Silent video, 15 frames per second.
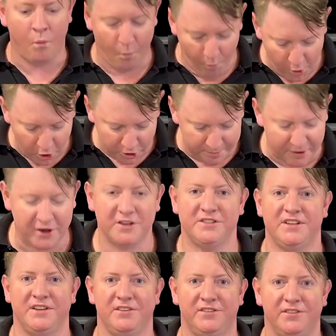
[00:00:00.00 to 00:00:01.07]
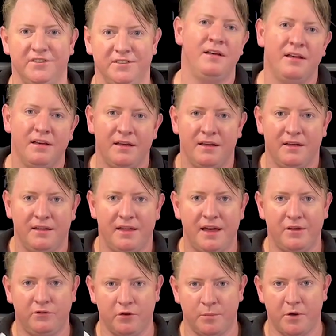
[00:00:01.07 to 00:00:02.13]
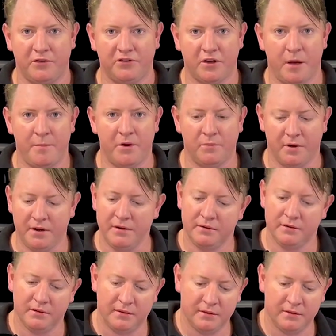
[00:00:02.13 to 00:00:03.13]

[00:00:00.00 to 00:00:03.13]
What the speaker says: Wall boxes. Here's your most common one.